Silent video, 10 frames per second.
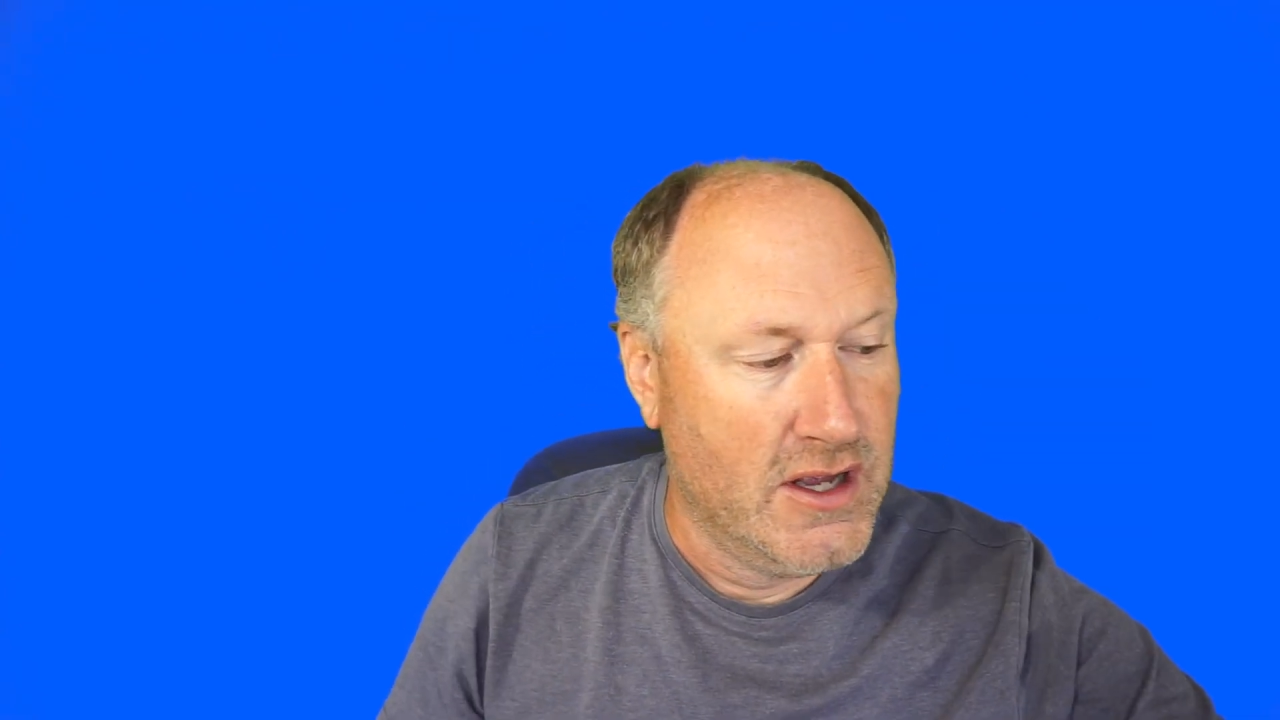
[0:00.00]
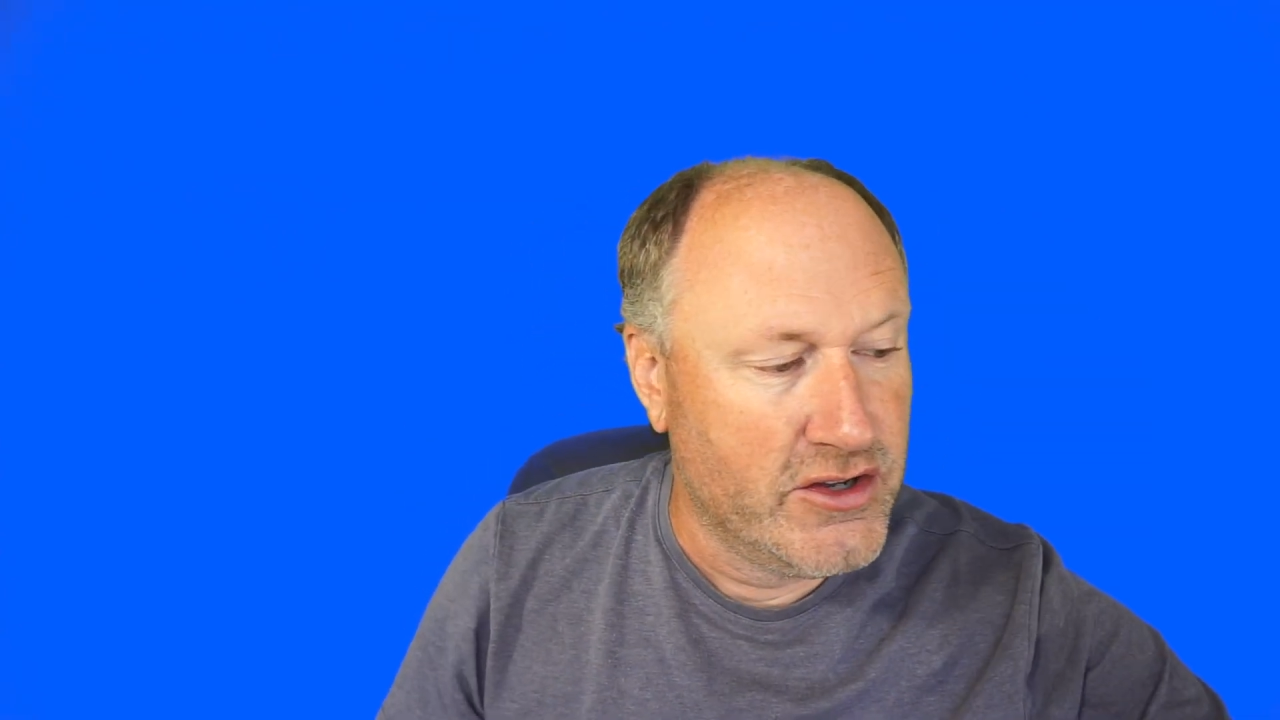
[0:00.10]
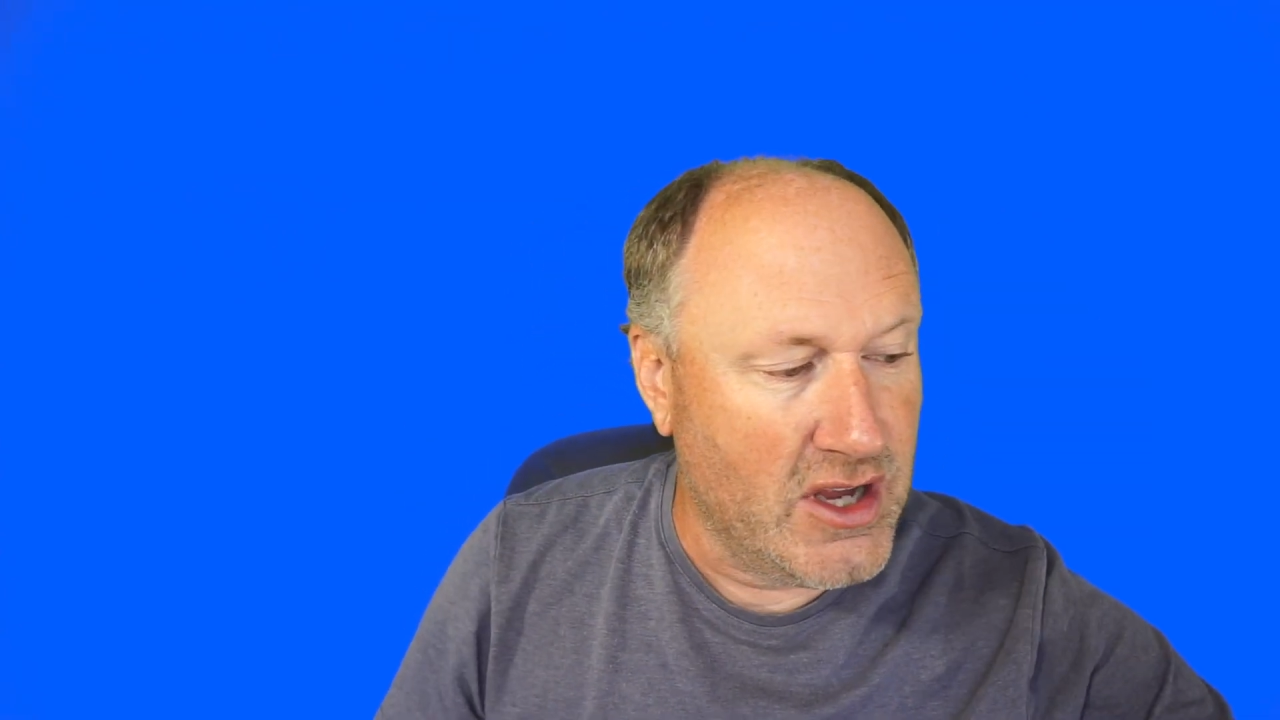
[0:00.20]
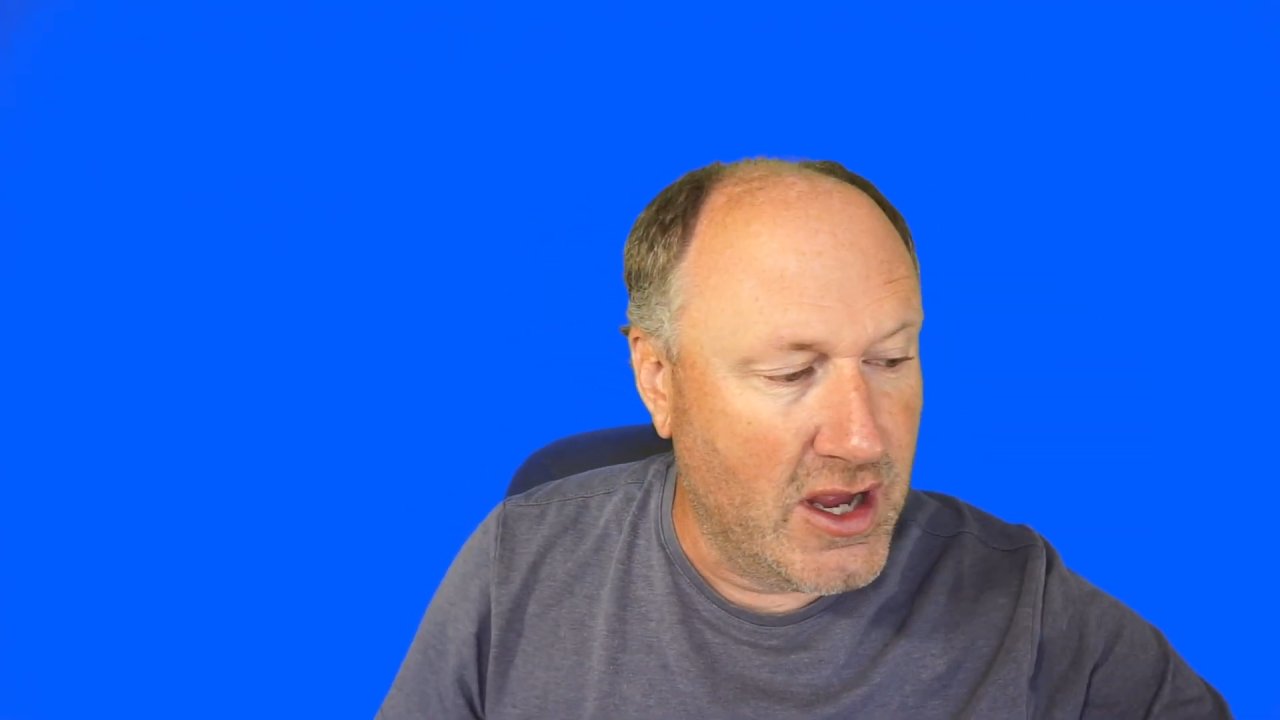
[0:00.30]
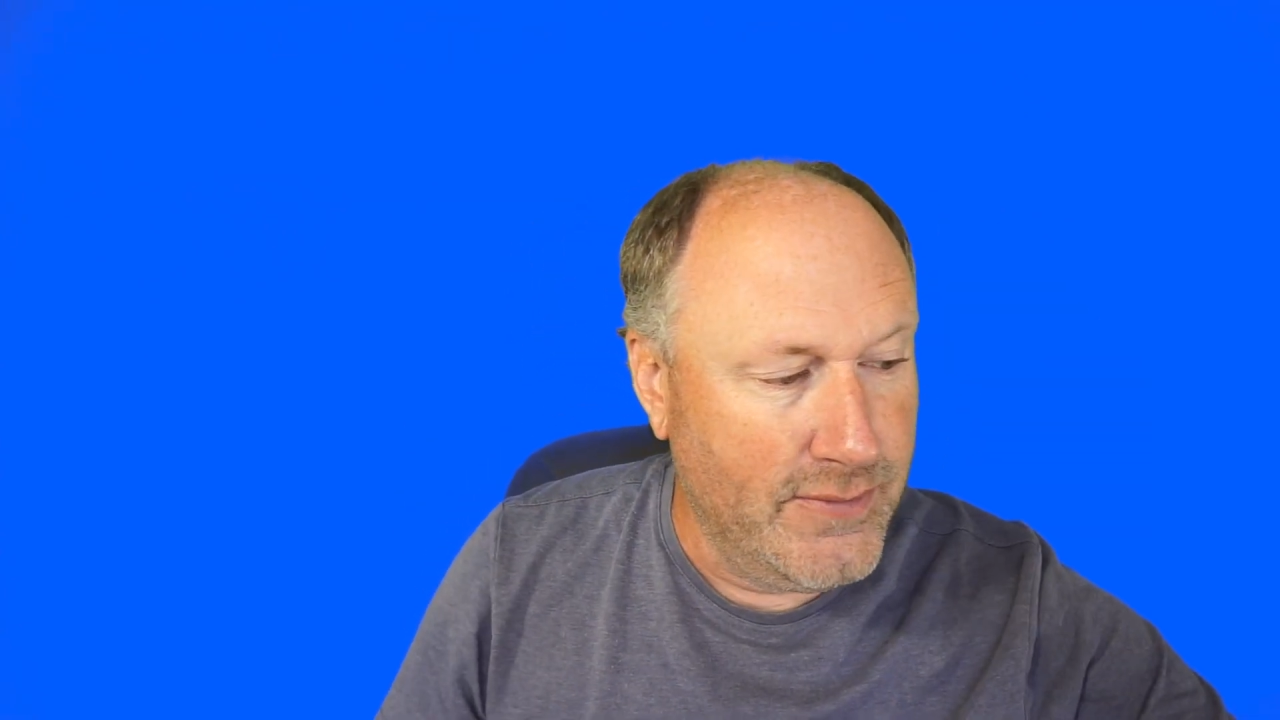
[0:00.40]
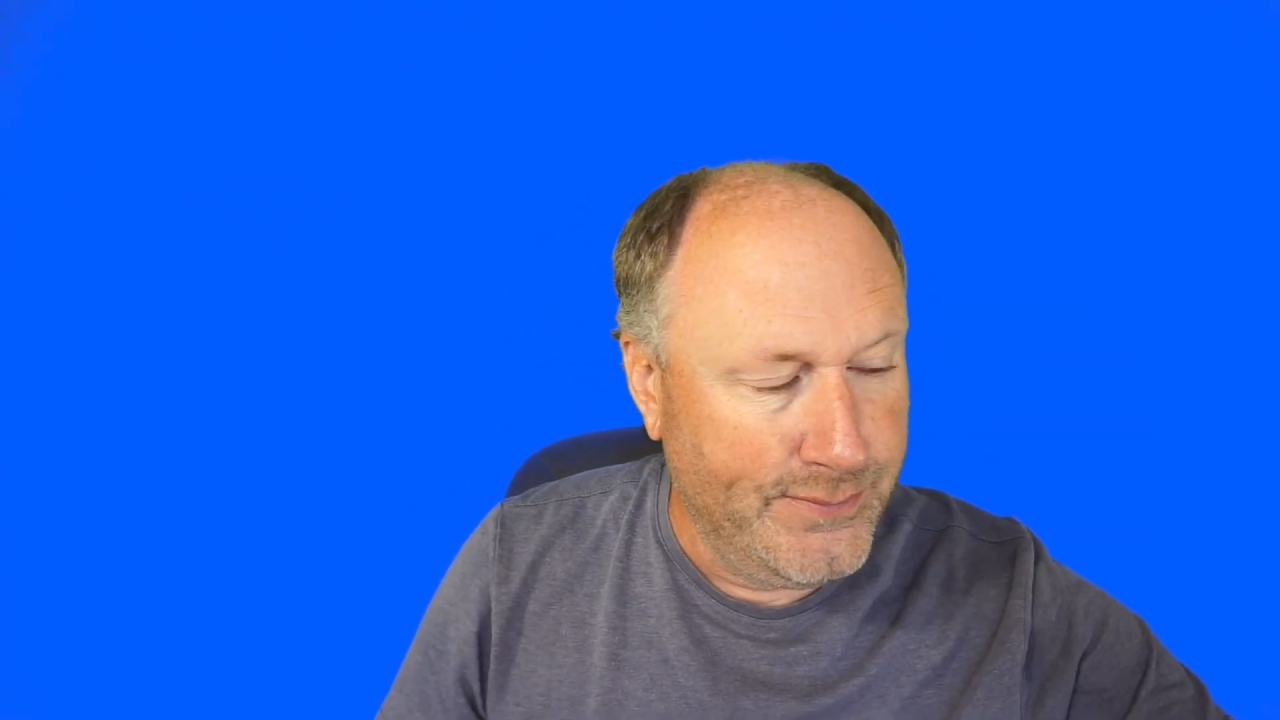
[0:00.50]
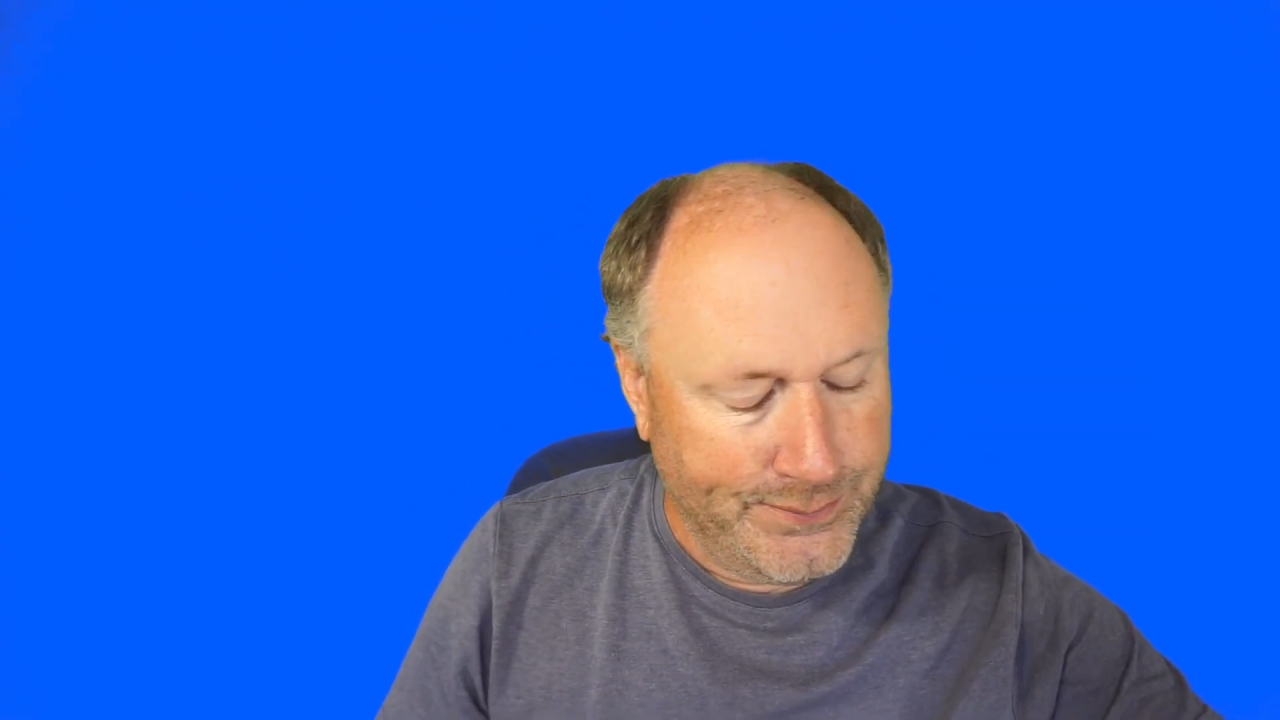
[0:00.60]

So